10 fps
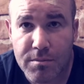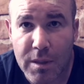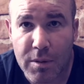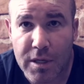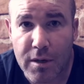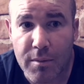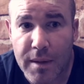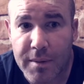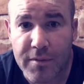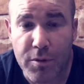They wanna know
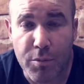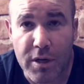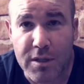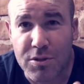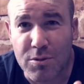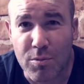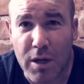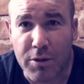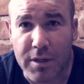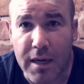maybe if their product's doing
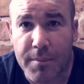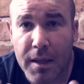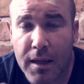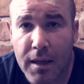well or not.